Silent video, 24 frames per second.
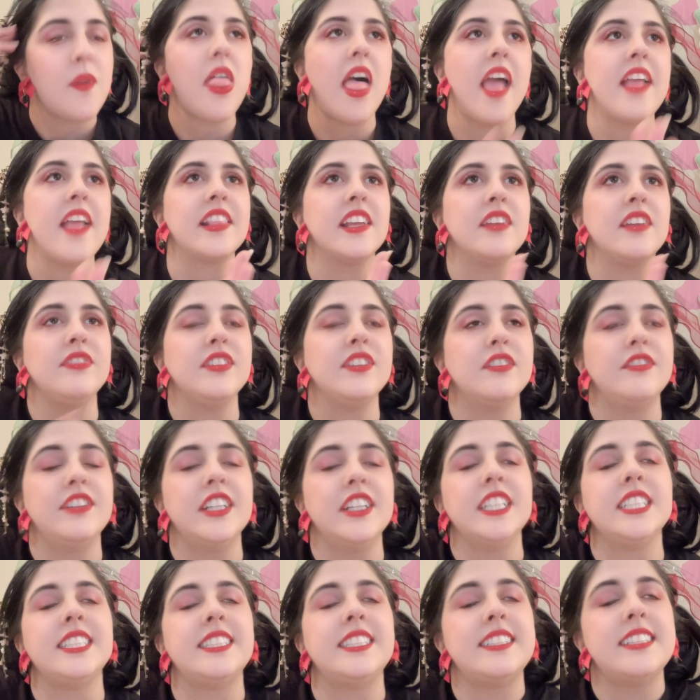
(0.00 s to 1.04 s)
Like they feel
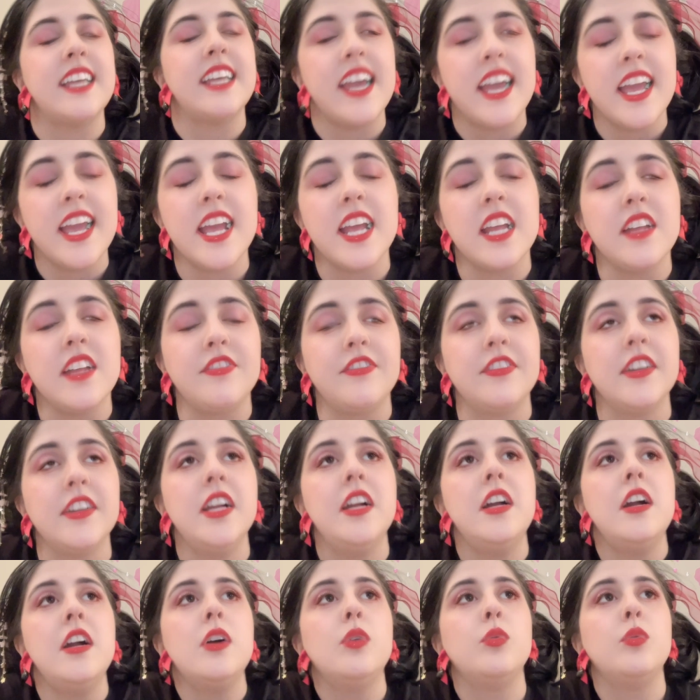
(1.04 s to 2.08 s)
very safe
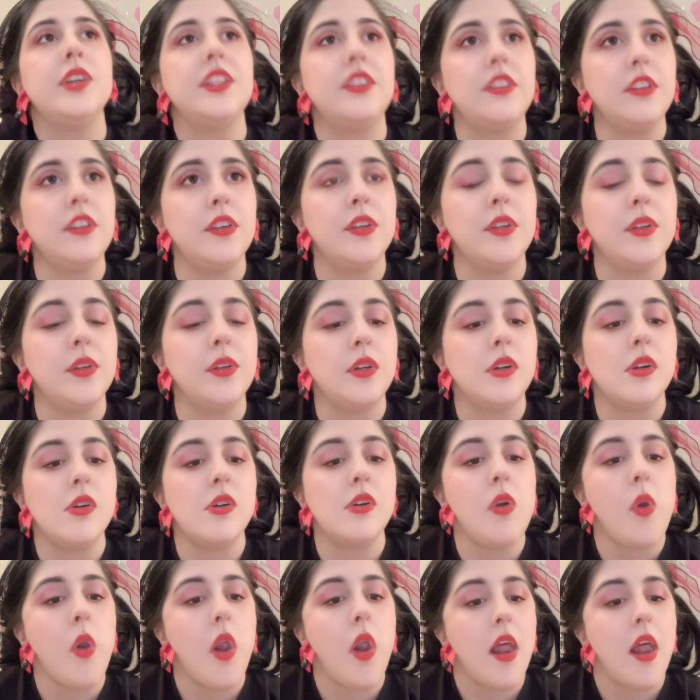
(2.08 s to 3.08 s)
with you.